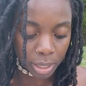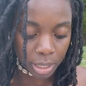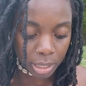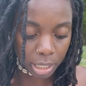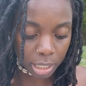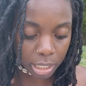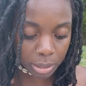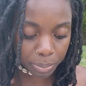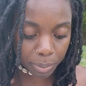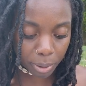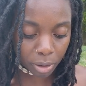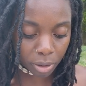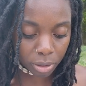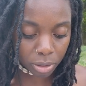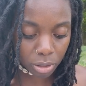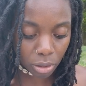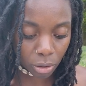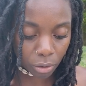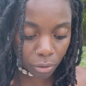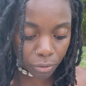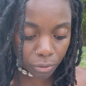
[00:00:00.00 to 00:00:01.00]
The Spirit
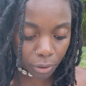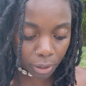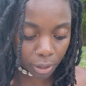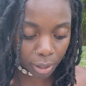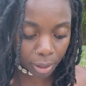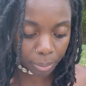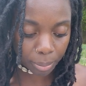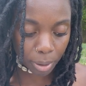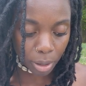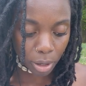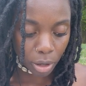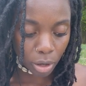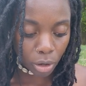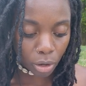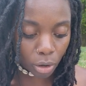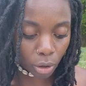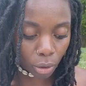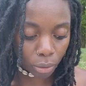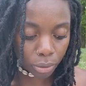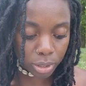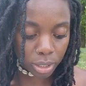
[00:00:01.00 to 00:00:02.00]
told Philip,
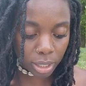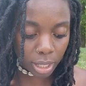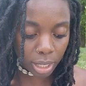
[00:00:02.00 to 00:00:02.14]
"Go to